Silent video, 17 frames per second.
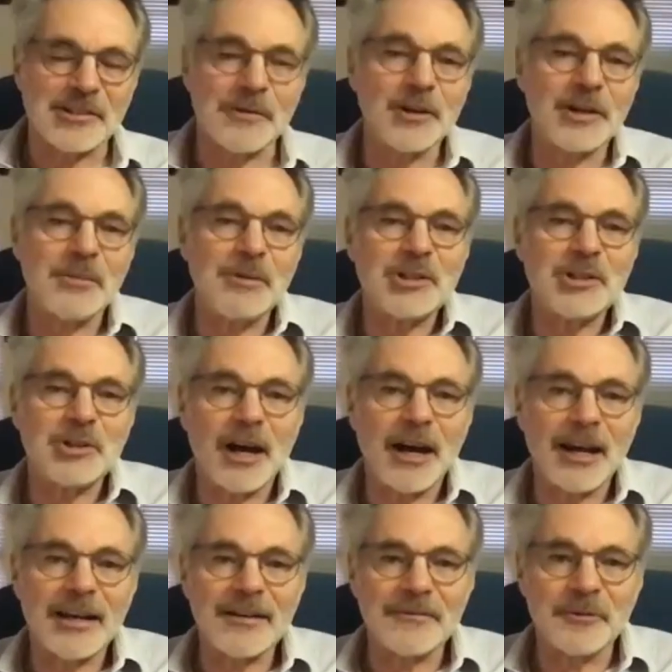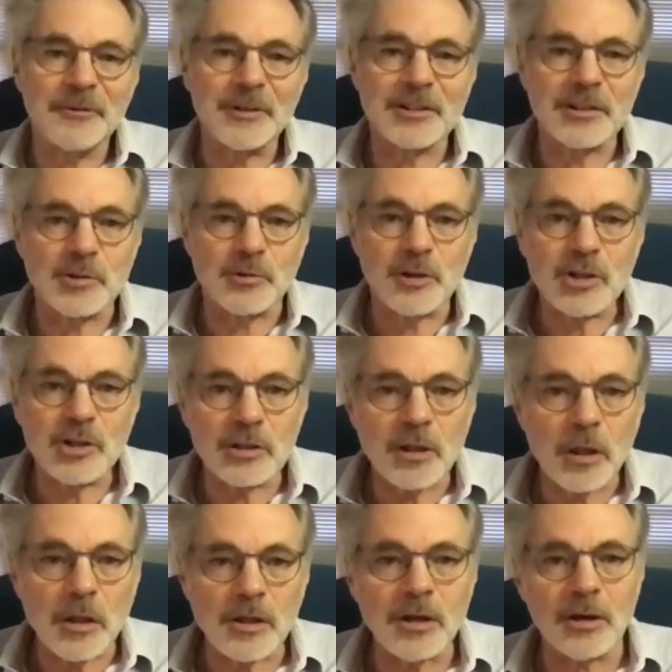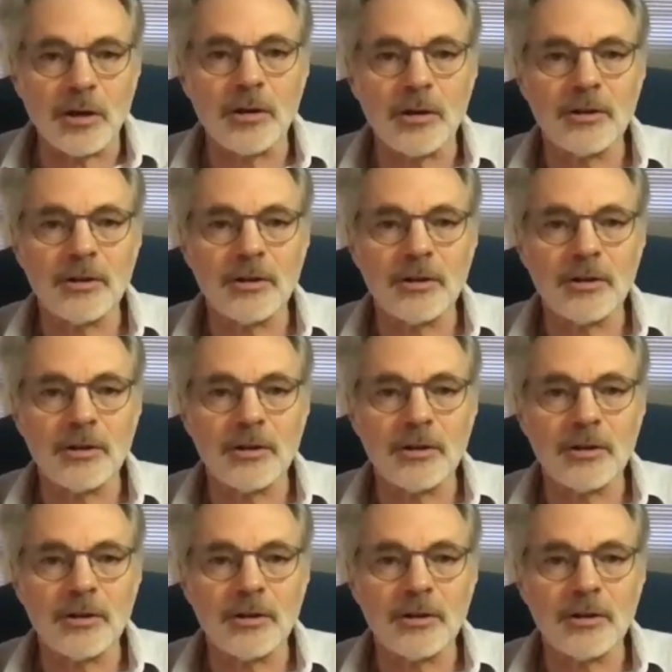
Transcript: going to be trying, for instance, Richard III,